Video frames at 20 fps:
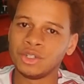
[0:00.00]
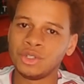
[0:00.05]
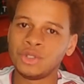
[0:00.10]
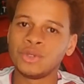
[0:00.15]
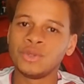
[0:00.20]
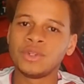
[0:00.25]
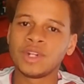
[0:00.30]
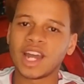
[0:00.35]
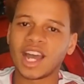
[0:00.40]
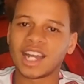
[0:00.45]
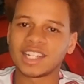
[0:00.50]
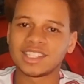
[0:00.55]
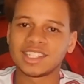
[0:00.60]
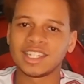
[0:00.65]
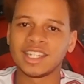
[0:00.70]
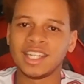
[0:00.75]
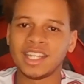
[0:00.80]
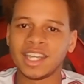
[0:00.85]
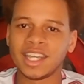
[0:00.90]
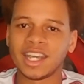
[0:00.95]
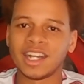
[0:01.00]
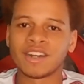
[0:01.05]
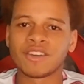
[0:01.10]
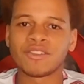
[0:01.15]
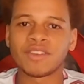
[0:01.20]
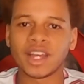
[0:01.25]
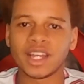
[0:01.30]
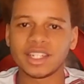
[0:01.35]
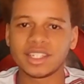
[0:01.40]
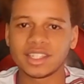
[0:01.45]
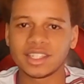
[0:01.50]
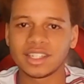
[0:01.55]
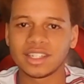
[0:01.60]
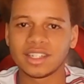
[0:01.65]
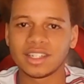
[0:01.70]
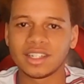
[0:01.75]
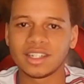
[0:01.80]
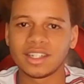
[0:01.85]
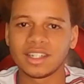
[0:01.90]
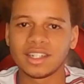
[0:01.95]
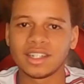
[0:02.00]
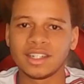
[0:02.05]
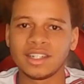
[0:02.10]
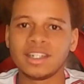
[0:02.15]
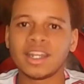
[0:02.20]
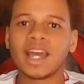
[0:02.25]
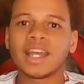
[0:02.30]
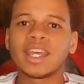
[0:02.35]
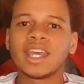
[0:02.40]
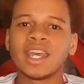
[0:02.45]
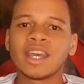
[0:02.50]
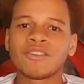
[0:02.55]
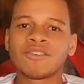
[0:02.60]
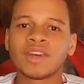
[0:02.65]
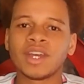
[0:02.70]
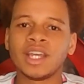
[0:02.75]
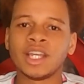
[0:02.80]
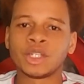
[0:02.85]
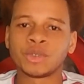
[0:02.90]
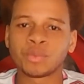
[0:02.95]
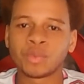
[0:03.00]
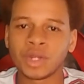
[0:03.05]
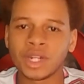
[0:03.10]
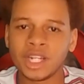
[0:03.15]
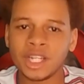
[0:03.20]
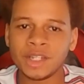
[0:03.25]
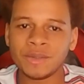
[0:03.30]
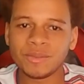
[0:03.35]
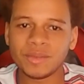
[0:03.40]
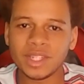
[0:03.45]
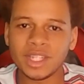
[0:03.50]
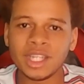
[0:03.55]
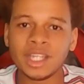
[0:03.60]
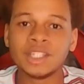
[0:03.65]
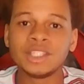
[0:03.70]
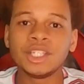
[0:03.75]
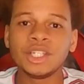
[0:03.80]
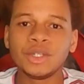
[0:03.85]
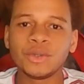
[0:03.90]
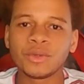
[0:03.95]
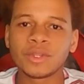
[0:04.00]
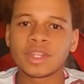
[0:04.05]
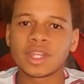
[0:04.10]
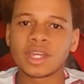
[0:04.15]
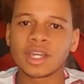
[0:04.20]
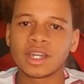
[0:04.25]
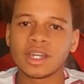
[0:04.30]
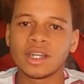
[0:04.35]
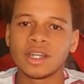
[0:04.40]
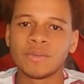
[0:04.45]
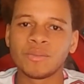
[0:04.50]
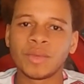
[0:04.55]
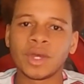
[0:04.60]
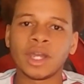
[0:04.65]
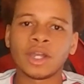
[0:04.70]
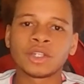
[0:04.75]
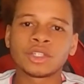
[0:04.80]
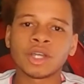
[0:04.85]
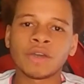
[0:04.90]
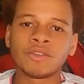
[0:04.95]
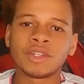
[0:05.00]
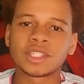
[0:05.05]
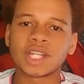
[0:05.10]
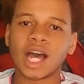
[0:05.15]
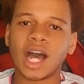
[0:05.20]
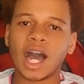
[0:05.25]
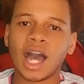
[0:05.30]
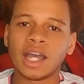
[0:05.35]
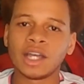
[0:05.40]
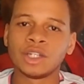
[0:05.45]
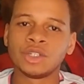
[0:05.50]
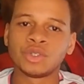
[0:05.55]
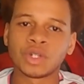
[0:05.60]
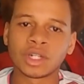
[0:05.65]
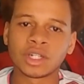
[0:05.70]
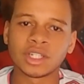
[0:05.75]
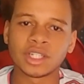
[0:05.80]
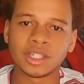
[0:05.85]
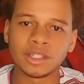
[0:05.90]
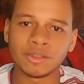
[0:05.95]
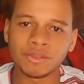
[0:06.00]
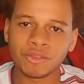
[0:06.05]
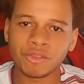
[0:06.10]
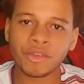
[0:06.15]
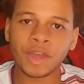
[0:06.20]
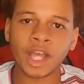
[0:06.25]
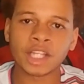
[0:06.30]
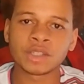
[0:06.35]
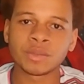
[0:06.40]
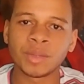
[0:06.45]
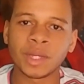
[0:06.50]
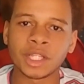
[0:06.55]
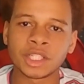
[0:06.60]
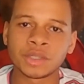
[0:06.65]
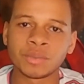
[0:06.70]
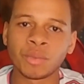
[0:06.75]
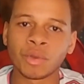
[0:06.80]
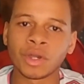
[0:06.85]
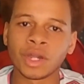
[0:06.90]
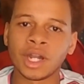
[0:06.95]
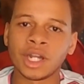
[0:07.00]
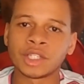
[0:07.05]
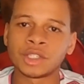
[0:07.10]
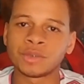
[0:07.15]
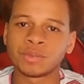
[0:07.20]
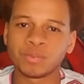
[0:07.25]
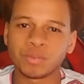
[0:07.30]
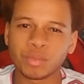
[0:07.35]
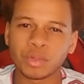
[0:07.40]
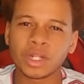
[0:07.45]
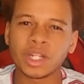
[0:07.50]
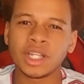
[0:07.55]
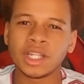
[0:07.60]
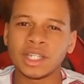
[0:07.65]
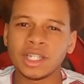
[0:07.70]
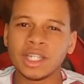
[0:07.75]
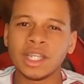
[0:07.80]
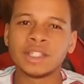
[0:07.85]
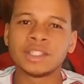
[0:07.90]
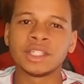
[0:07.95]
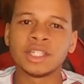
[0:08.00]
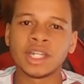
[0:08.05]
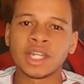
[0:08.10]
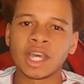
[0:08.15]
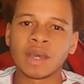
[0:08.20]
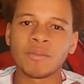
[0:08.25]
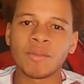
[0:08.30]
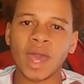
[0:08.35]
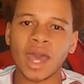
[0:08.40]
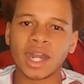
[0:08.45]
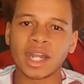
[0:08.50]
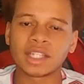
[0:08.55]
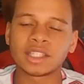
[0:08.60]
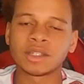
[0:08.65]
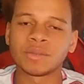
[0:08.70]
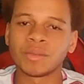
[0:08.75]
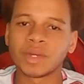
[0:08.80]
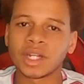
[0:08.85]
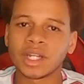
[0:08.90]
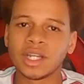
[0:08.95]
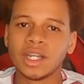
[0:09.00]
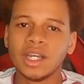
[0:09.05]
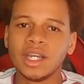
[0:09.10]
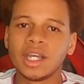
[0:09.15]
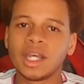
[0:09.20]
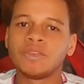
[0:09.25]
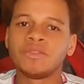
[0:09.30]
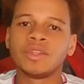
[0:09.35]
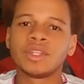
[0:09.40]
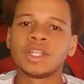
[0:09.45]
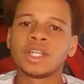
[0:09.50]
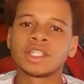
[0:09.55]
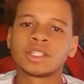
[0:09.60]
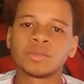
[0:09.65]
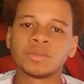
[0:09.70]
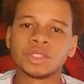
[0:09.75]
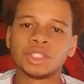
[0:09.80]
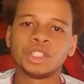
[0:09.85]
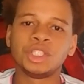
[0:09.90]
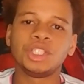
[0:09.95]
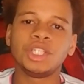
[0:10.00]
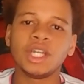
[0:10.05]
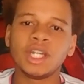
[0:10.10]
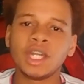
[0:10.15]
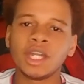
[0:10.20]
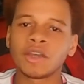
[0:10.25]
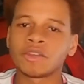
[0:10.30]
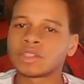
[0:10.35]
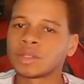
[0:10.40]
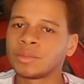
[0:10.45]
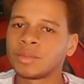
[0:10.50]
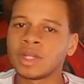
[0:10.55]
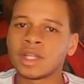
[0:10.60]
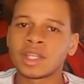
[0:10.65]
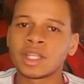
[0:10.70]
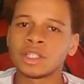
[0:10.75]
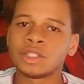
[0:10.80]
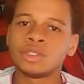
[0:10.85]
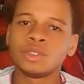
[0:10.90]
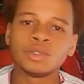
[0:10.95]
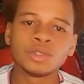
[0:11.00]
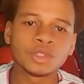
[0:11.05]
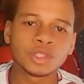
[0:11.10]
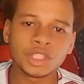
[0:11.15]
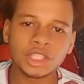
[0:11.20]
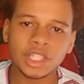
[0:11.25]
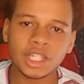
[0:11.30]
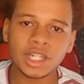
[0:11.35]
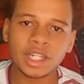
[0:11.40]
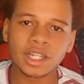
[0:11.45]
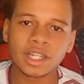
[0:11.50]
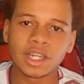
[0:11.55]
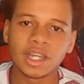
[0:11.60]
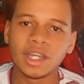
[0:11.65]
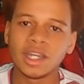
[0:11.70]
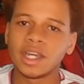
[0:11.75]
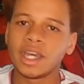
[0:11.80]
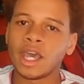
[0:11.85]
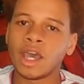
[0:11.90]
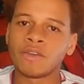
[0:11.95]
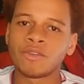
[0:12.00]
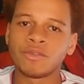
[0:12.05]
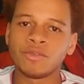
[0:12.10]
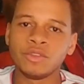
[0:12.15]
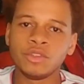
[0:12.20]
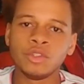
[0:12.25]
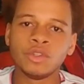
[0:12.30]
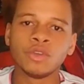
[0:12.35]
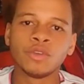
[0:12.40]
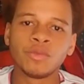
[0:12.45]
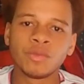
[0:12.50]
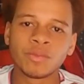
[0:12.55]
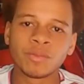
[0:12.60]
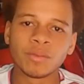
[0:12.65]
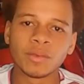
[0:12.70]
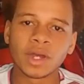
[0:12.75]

Do not get in a fight. Not getting in a fight is pretty easy, you would think, but Airsoft is a high adrenaline, fast-paced sport, and it's pretty easy to get mad at somebody. If you think someone's cheating, if somebody thinks you're cheating, if you've